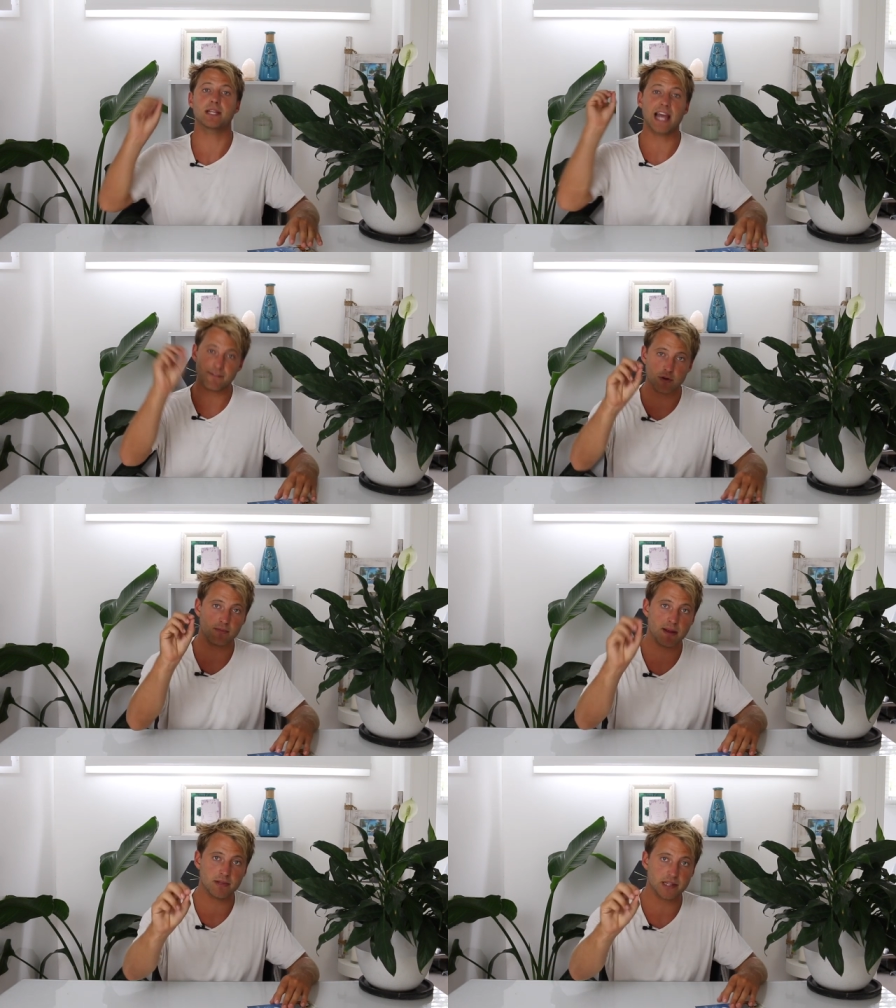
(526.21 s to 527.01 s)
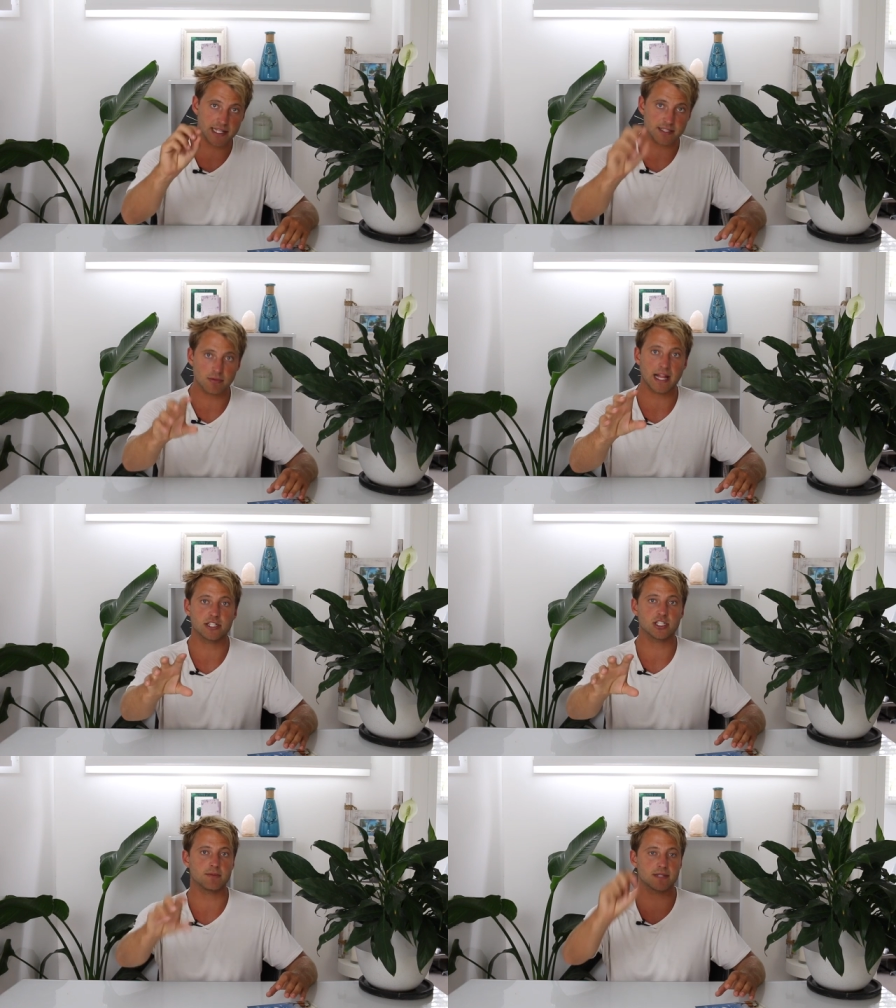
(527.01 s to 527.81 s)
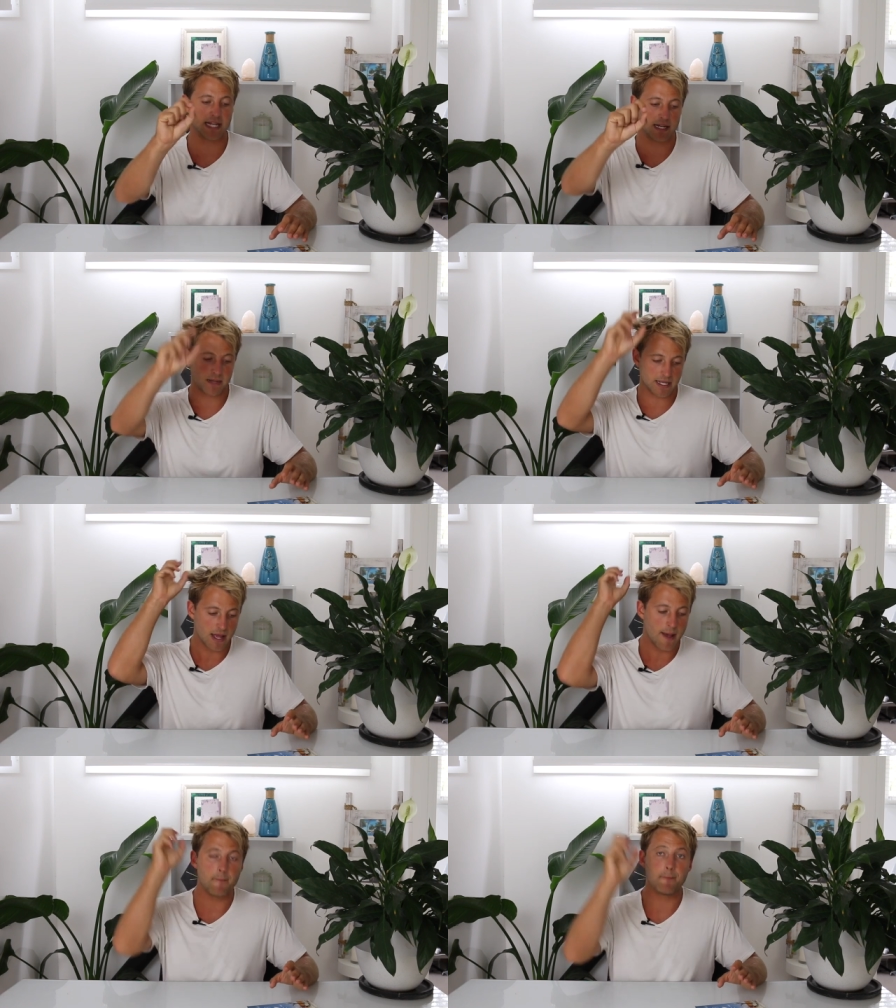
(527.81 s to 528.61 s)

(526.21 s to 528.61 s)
but you have to remember that these relationships need to be